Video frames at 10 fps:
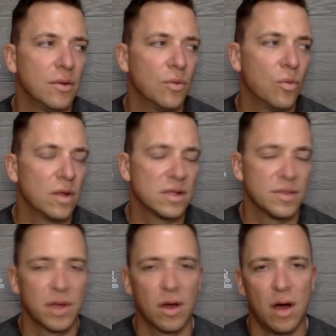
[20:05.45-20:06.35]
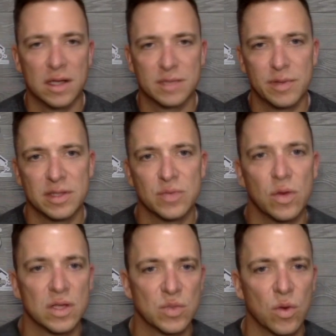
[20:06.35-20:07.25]
what something costs, but it's
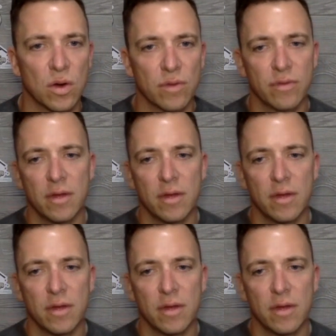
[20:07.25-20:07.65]
what it's worth.